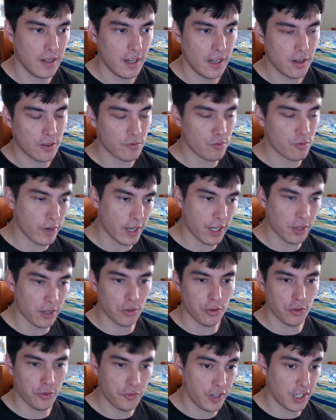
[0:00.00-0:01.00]
real
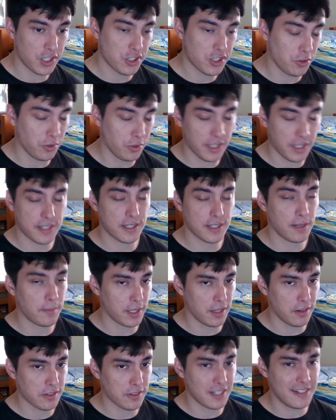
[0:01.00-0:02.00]
or fictional, there's something
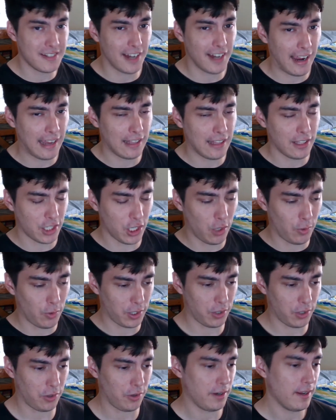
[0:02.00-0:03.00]
else entirely going
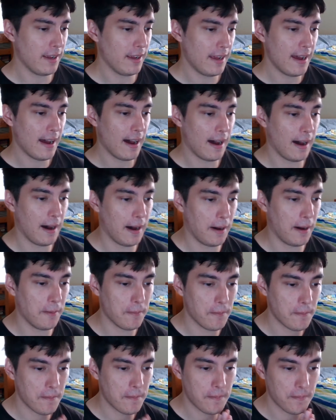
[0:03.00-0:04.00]
on.
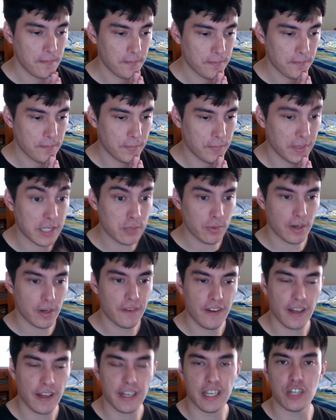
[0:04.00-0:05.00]
But that's what I
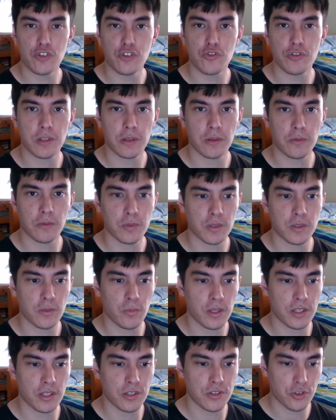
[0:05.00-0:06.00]
found interesting
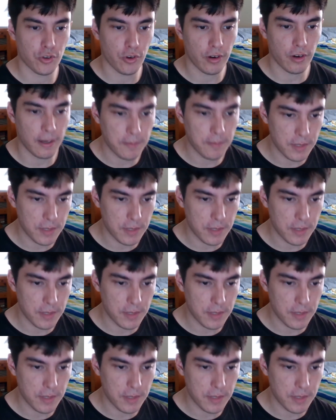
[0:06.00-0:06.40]
with the story.